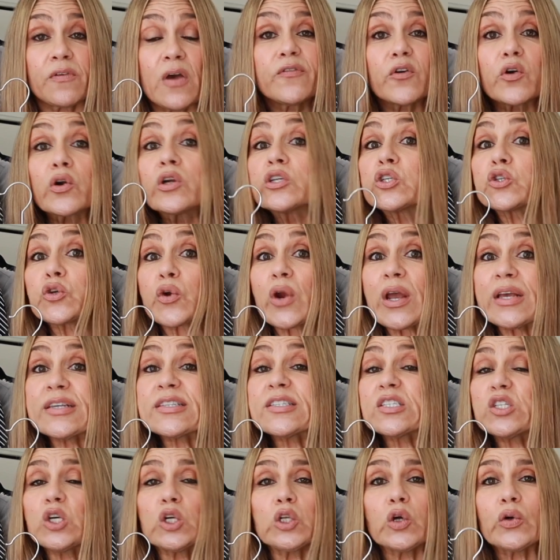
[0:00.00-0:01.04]
For a
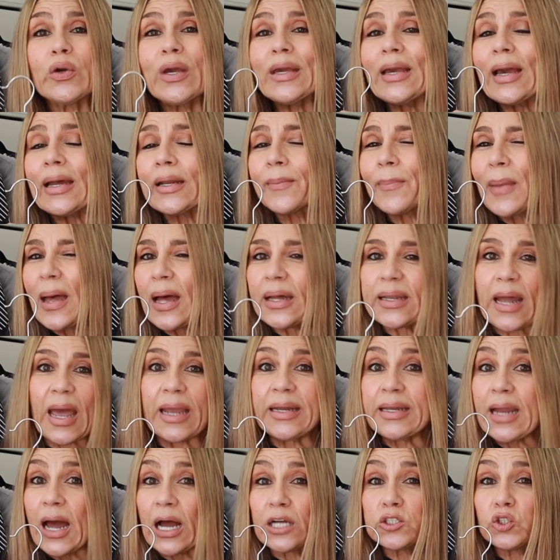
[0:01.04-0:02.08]
dress, you're looking at about
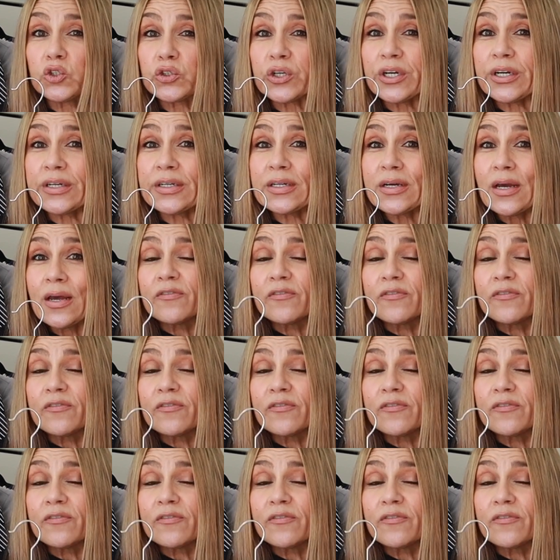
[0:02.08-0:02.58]
$800,